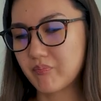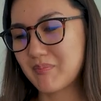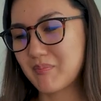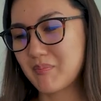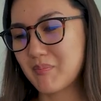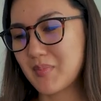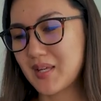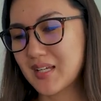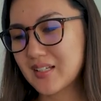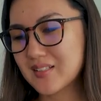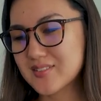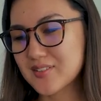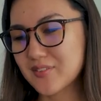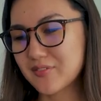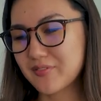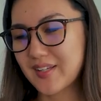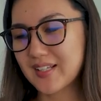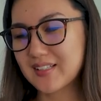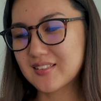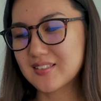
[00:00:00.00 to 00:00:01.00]
mix
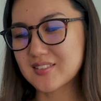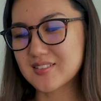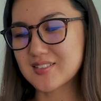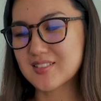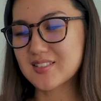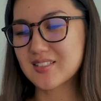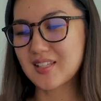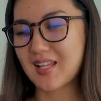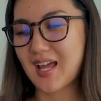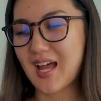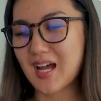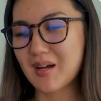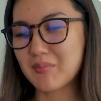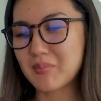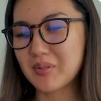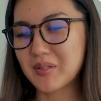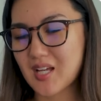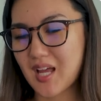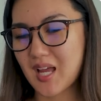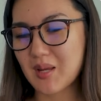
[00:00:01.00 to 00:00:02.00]
of like the
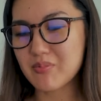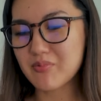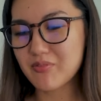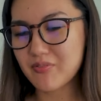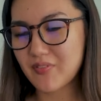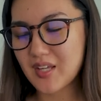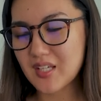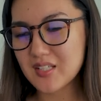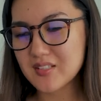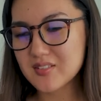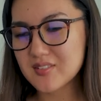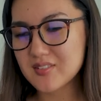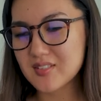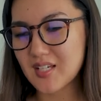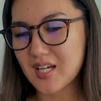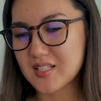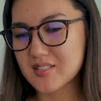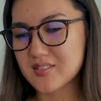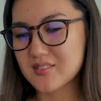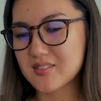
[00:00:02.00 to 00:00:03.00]
slab typeface
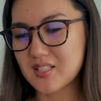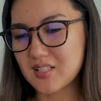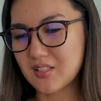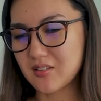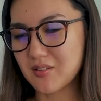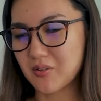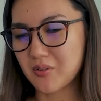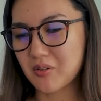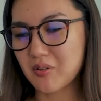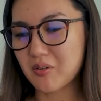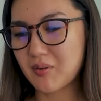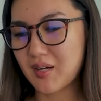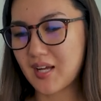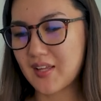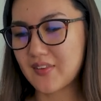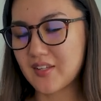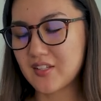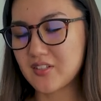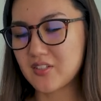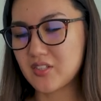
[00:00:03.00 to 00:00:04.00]
as the logo
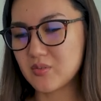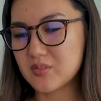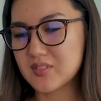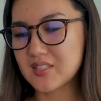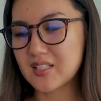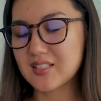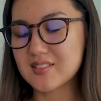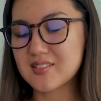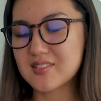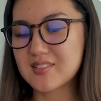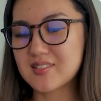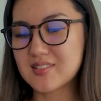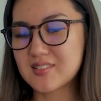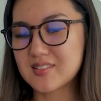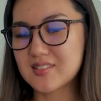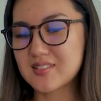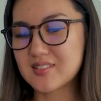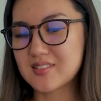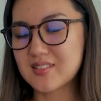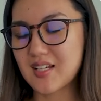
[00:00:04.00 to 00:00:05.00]
and then using a
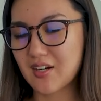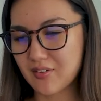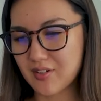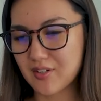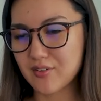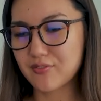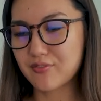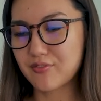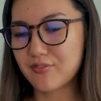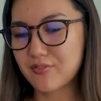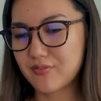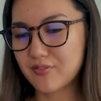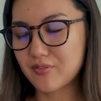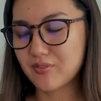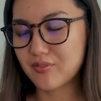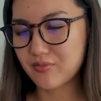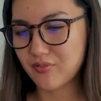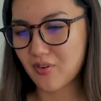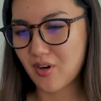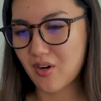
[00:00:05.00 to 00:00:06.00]
serif
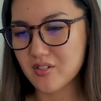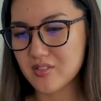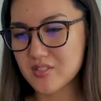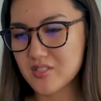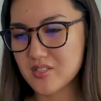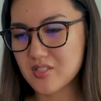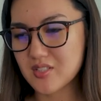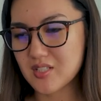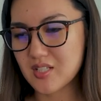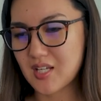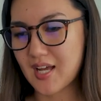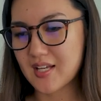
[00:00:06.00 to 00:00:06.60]
font